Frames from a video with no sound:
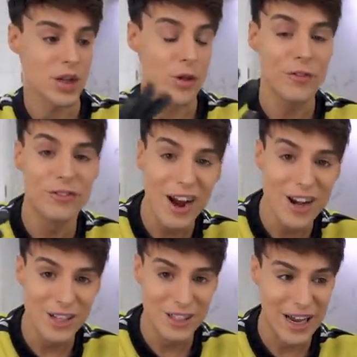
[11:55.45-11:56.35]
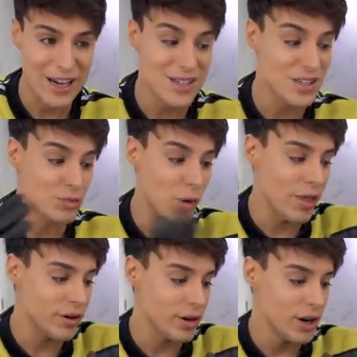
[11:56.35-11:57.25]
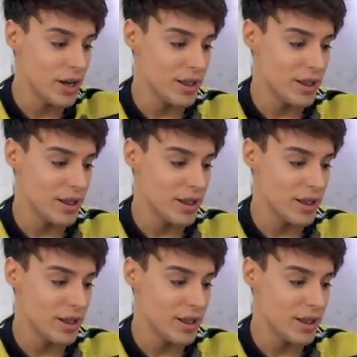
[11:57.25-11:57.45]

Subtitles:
Now the final test is whether